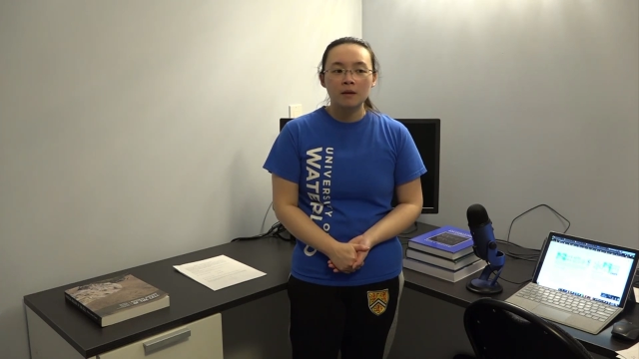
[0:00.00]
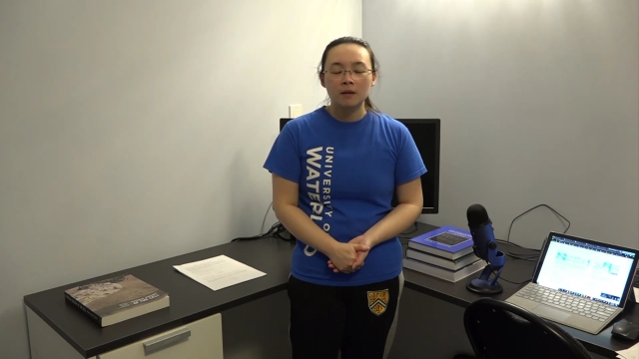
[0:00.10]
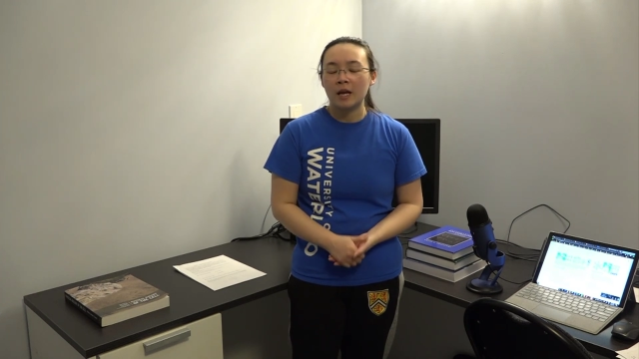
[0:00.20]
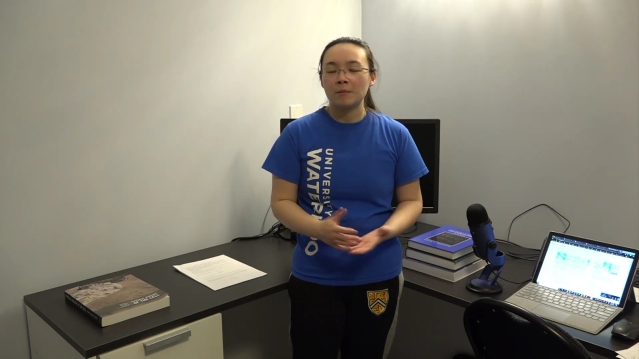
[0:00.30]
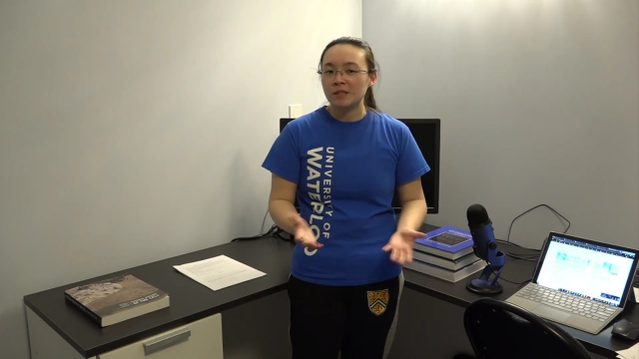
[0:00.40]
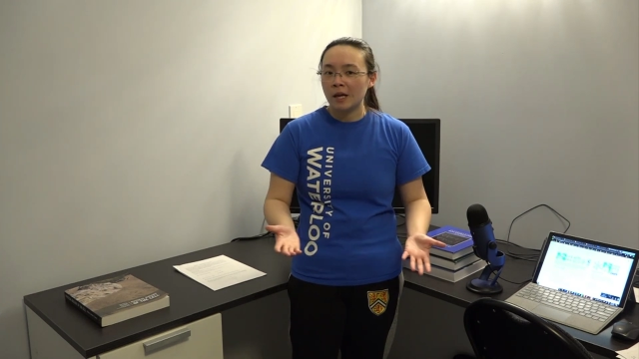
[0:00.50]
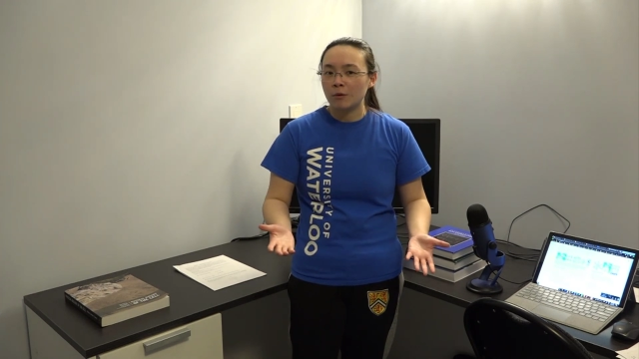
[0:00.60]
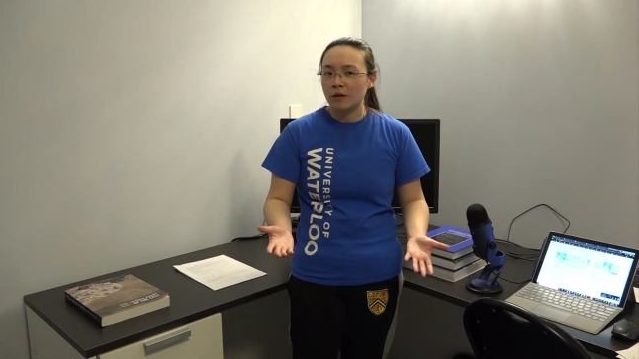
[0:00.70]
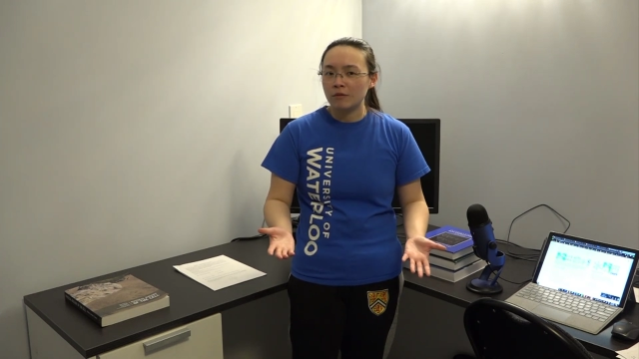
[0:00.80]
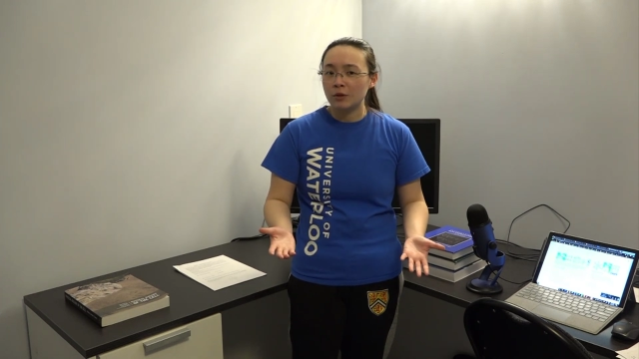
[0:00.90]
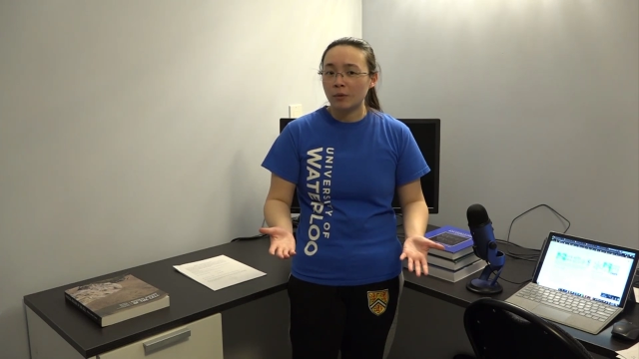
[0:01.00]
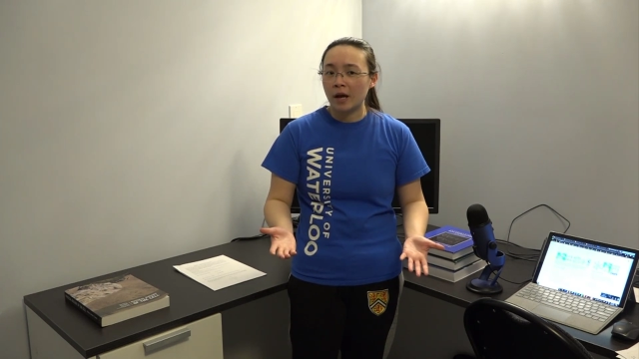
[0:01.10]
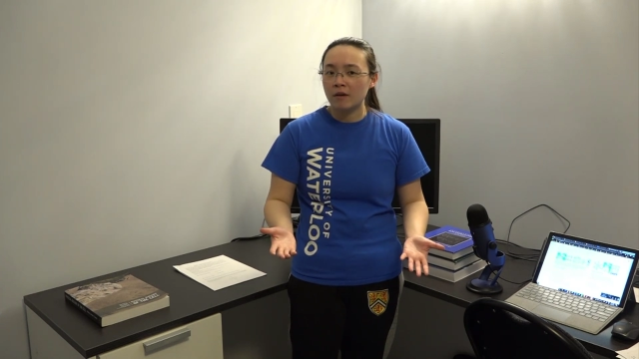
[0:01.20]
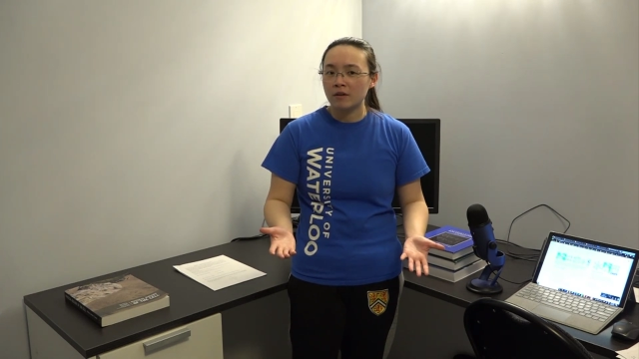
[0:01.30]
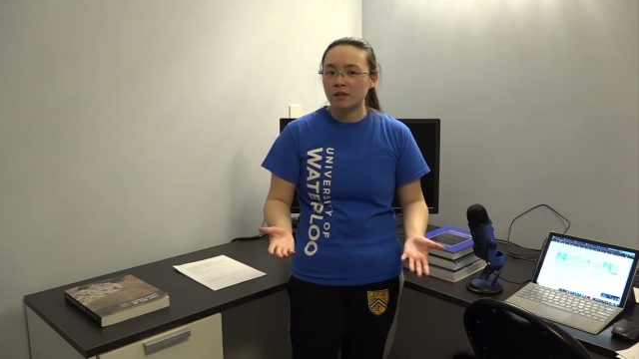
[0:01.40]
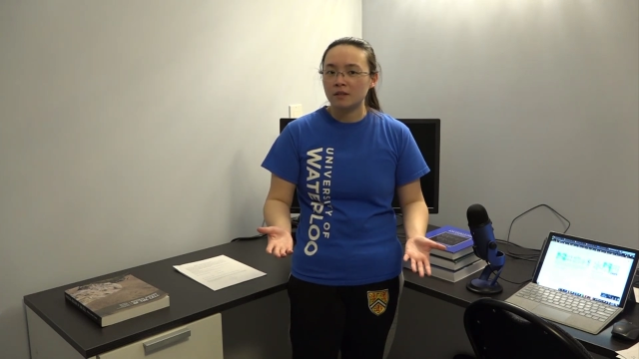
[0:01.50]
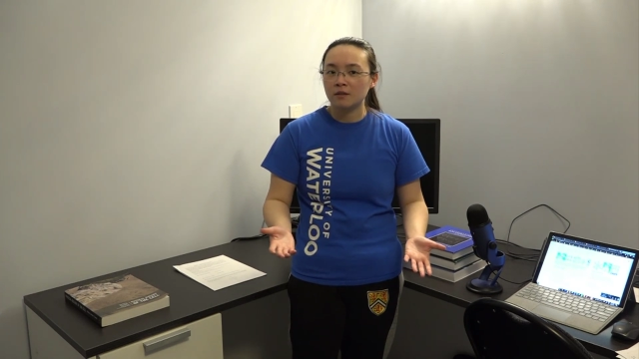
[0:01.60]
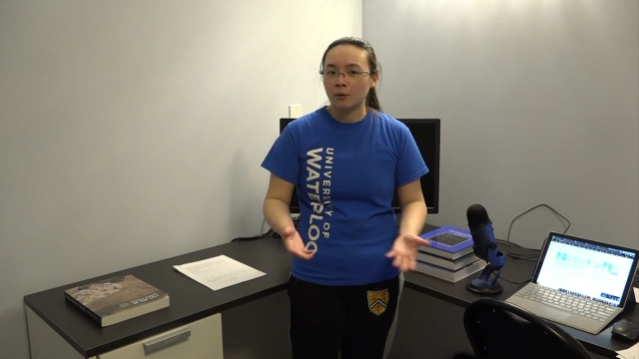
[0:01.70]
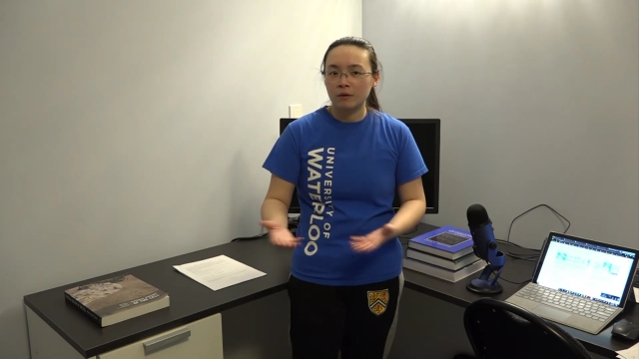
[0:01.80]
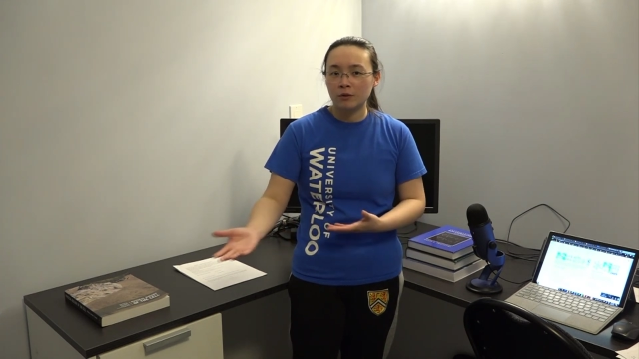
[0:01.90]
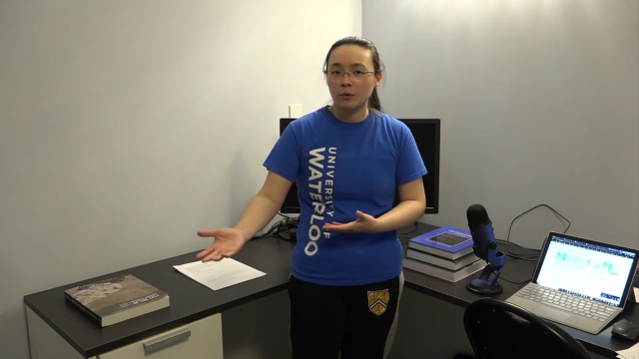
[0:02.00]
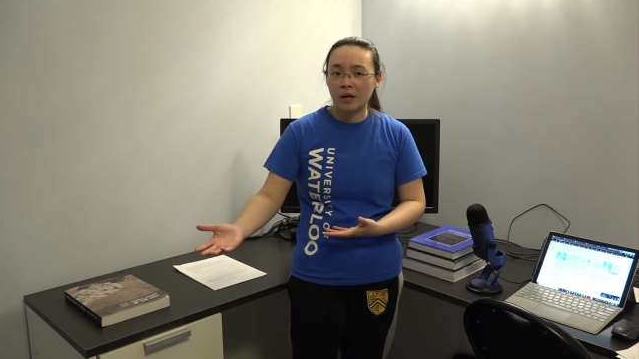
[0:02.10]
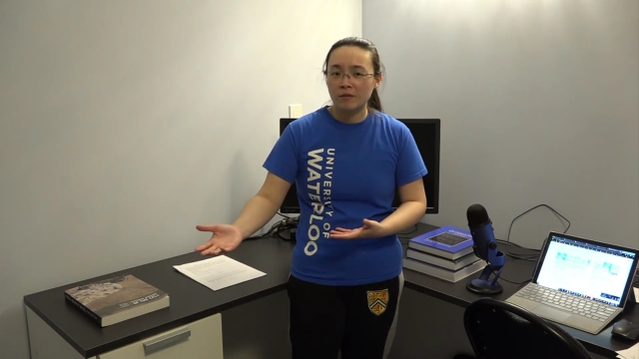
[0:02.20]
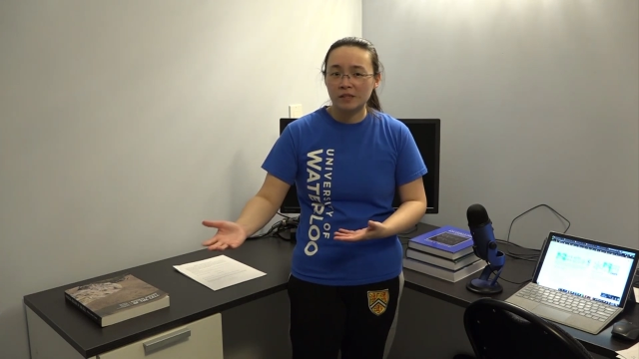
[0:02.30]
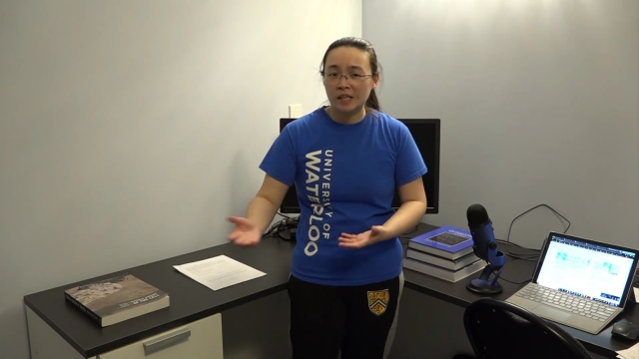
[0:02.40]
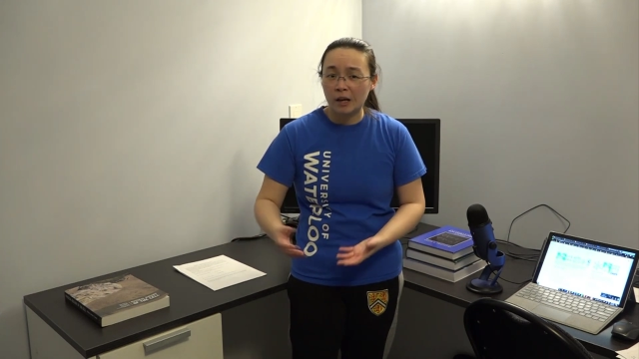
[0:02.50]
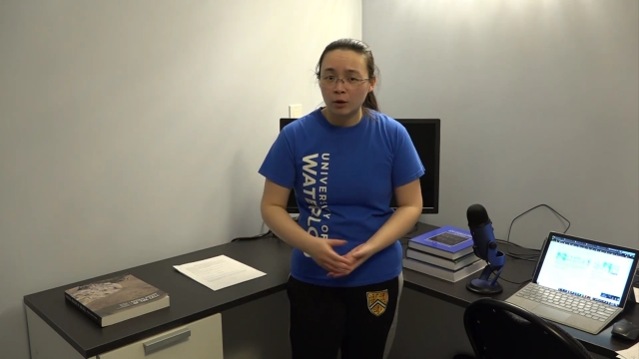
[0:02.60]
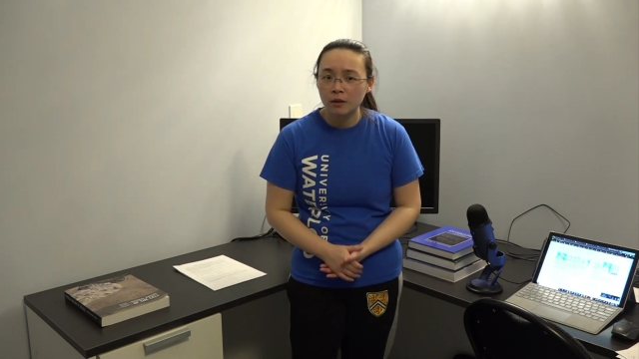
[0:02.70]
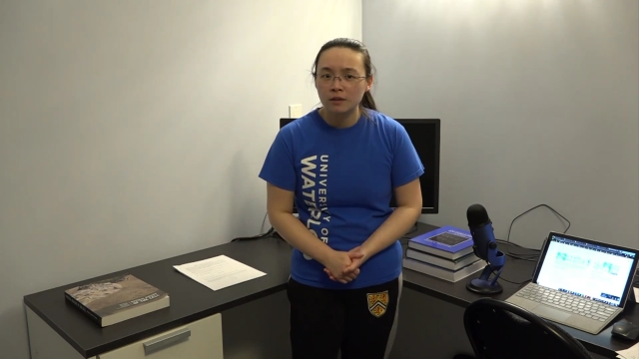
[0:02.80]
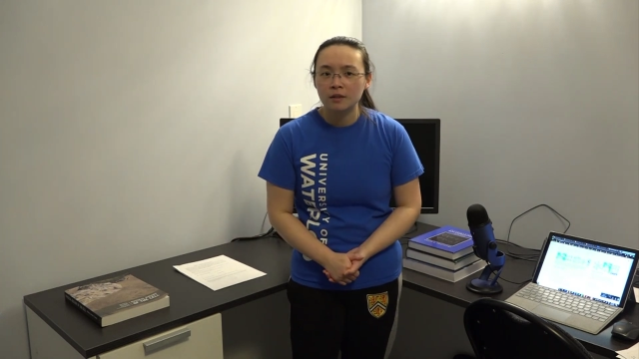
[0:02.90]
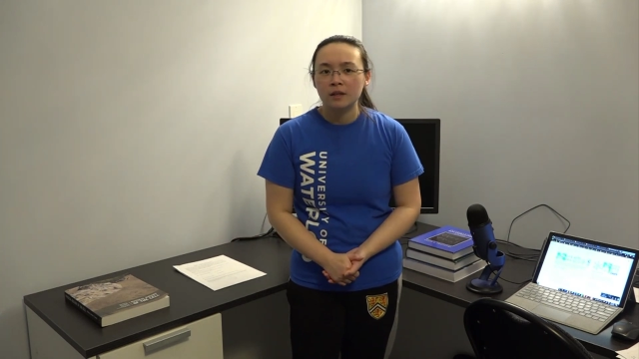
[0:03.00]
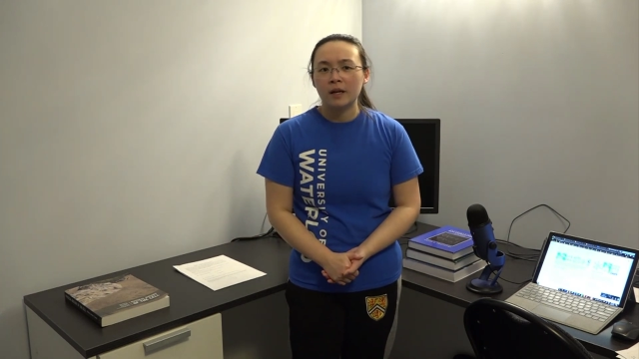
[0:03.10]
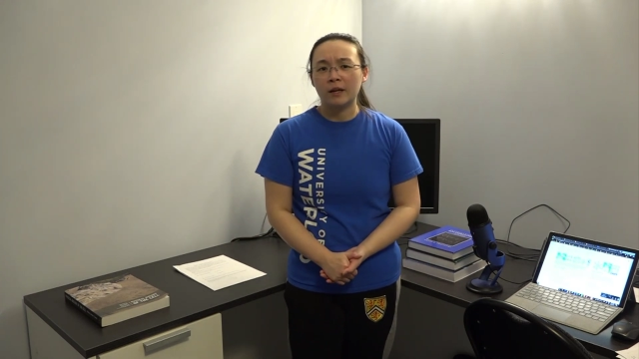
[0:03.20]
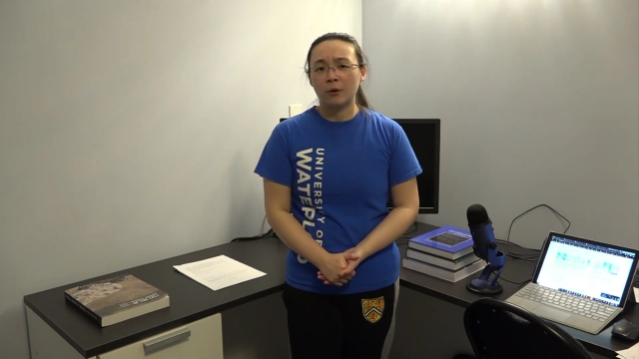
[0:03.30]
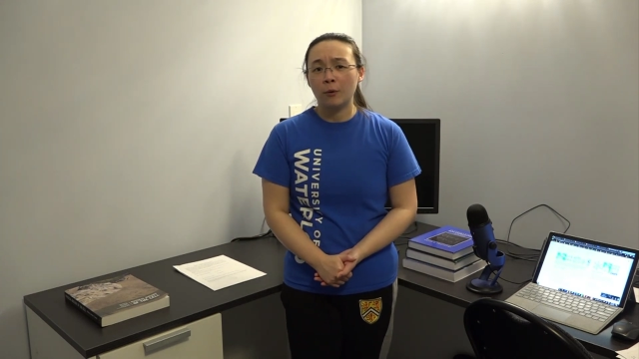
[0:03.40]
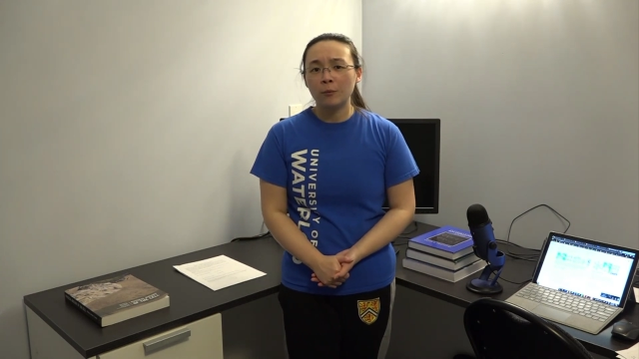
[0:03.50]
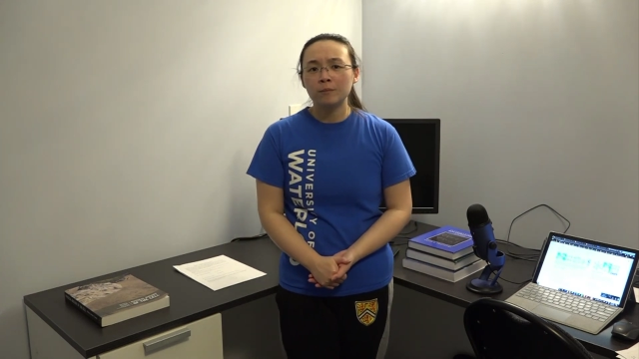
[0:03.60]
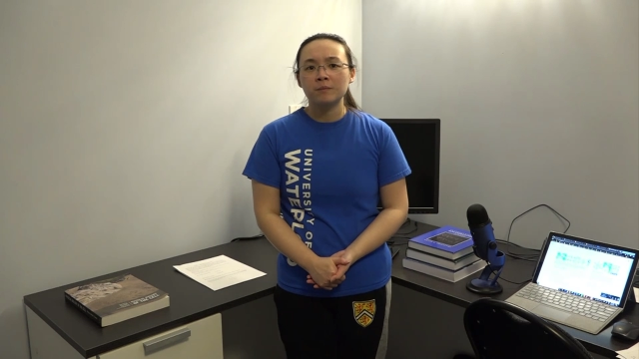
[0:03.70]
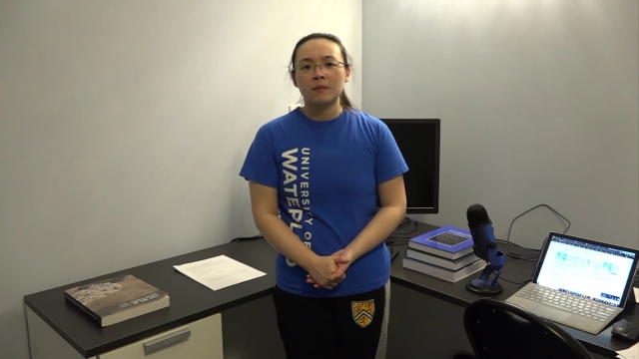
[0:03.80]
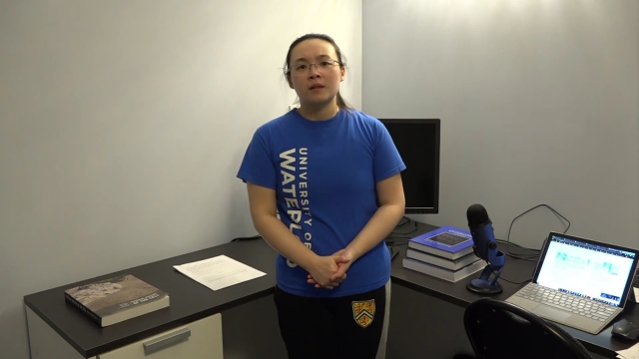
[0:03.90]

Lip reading: Camp Scanner if you don't have it, or if you don't have a scanner at home,